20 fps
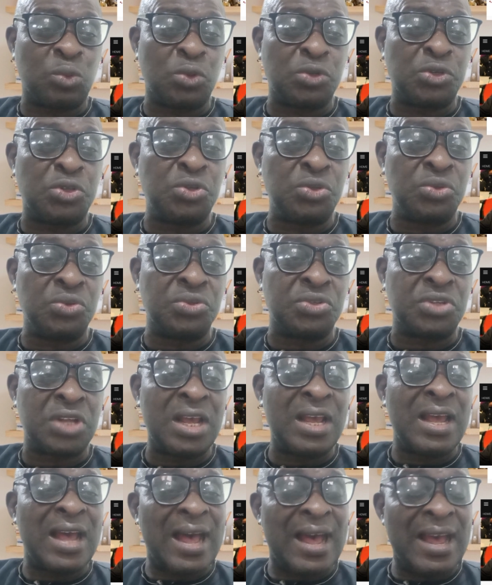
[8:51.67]
was used.
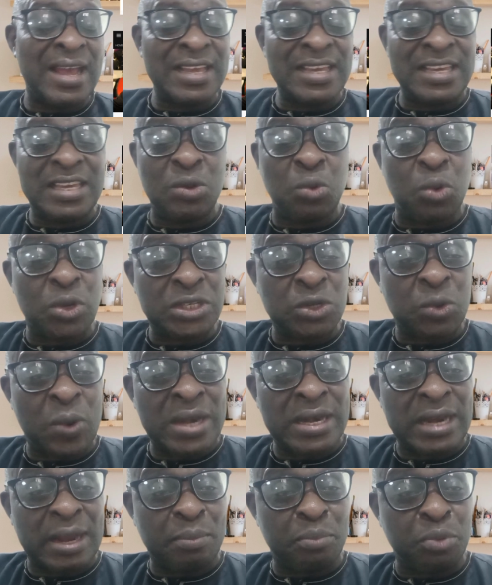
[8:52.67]
He was the
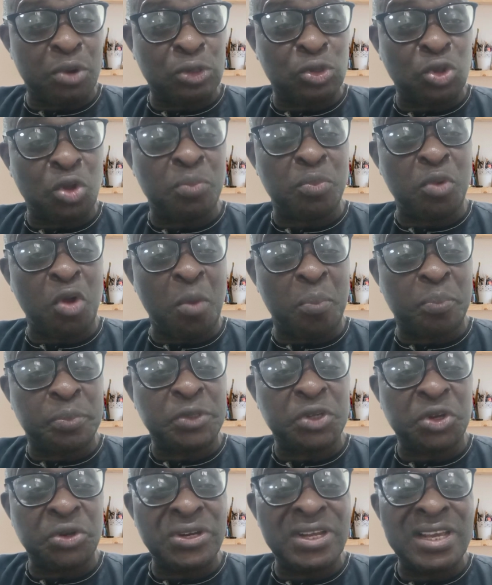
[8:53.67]
one that brought up
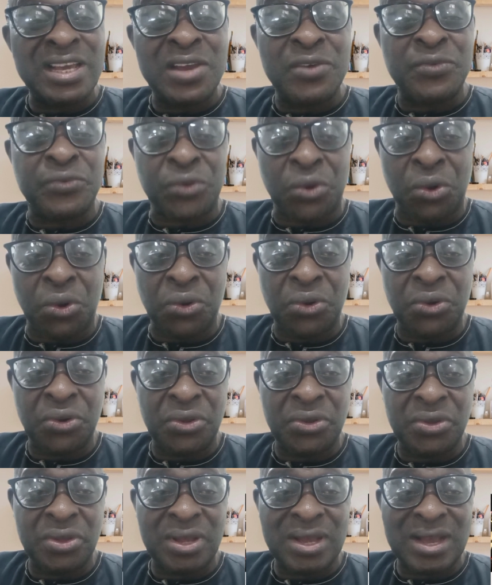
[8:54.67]
option A4
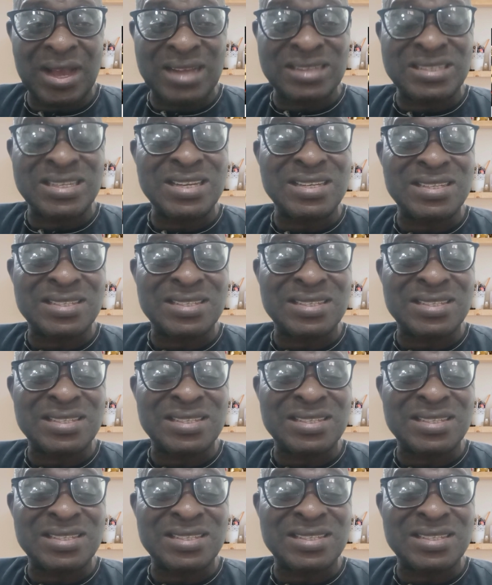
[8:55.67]
as a